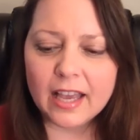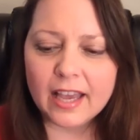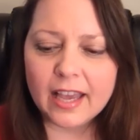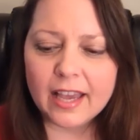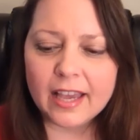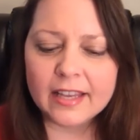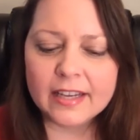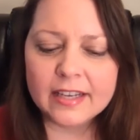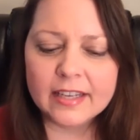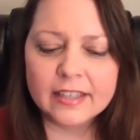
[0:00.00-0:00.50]

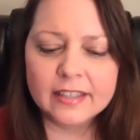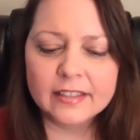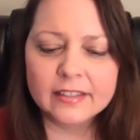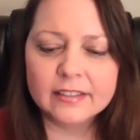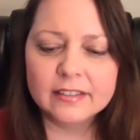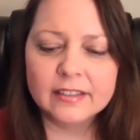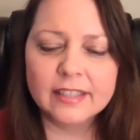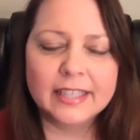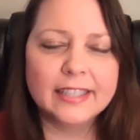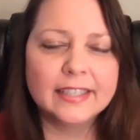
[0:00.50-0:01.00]

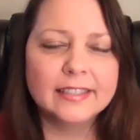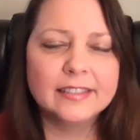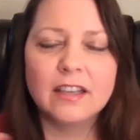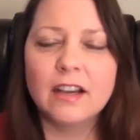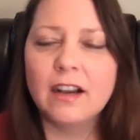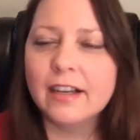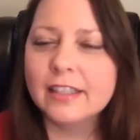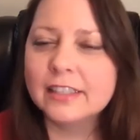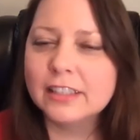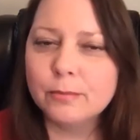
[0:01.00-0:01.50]
it
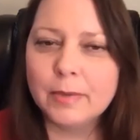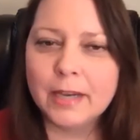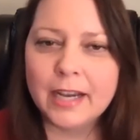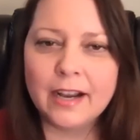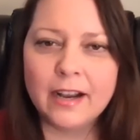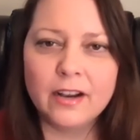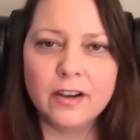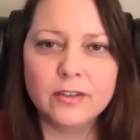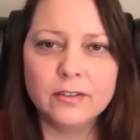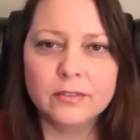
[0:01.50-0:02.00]
talks
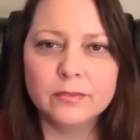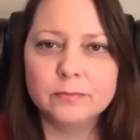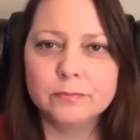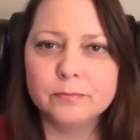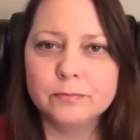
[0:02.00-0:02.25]
about